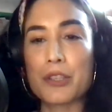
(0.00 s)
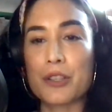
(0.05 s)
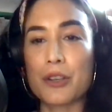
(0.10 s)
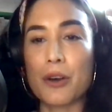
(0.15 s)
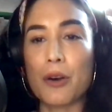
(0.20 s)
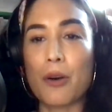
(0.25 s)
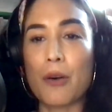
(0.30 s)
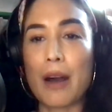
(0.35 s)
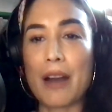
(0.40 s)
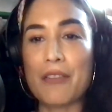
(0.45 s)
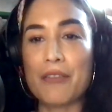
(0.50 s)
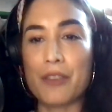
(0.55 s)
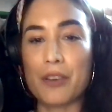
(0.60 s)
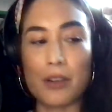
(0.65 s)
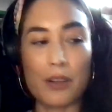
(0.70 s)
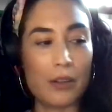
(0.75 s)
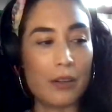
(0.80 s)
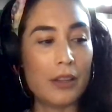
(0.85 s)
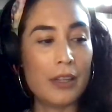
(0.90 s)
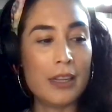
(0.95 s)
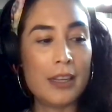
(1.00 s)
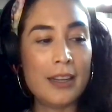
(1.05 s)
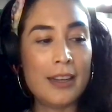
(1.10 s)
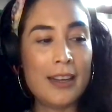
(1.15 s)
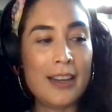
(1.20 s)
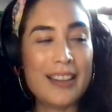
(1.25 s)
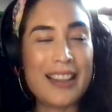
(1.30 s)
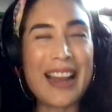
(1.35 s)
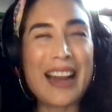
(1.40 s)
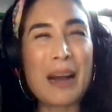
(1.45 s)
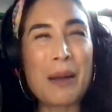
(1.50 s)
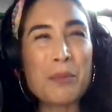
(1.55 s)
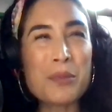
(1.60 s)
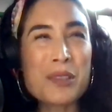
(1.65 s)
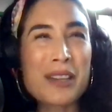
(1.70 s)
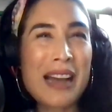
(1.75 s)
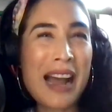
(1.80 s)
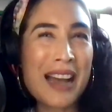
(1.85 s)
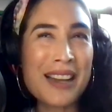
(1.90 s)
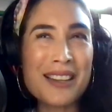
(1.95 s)
So I feel like
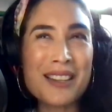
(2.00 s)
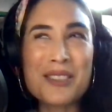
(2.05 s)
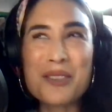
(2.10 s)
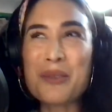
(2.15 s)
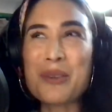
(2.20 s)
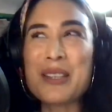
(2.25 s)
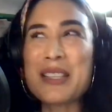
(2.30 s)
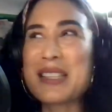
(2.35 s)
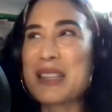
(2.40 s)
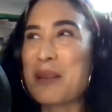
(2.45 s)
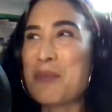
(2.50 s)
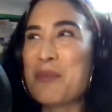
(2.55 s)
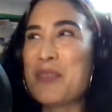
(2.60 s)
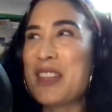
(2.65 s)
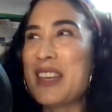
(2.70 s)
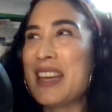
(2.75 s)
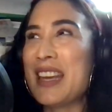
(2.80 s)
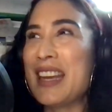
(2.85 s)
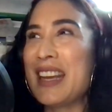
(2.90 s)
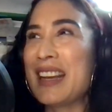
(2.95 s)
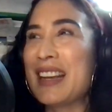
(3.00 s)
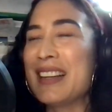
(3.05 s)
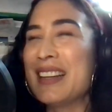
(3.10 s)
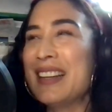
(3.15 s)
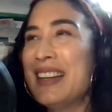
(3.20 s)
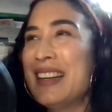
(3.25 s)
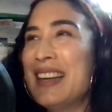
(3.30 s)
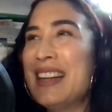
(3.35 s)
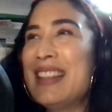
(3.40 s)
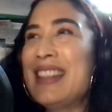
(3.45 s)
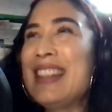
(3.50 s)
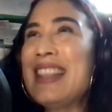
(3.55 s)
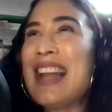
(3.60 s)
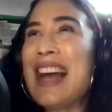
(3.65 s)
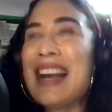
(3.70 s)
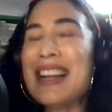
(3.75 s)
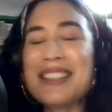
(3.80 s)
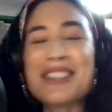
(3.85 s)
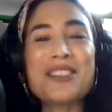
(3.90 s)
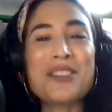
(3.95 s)
I'm kind of doing something
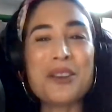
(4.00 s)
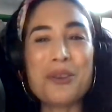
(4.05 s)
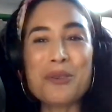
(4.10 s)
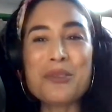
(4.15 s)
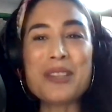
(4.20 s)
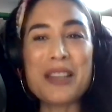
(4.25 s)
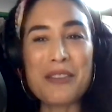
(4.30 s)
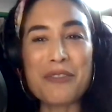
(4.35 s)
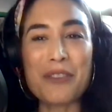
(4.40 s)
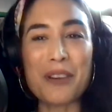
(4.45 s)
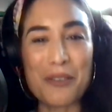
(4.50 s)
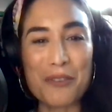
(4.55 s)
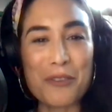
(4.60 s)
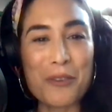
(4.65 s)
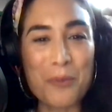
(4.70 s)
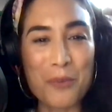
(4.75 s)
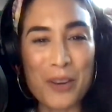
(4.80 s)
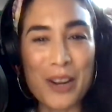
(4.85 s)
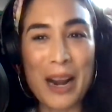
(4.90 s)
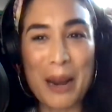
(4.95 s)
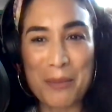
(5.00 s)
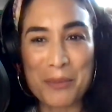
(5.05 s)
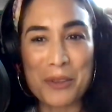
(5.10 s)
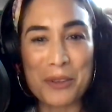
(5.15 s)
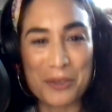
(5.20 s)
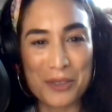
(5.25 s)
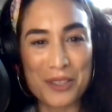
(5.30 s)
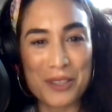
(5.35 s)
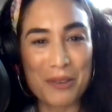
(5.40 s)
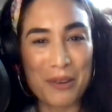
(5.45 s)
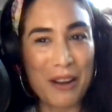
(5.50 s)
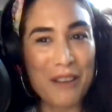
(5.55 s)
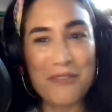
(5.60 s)
not so different from what I'm used to.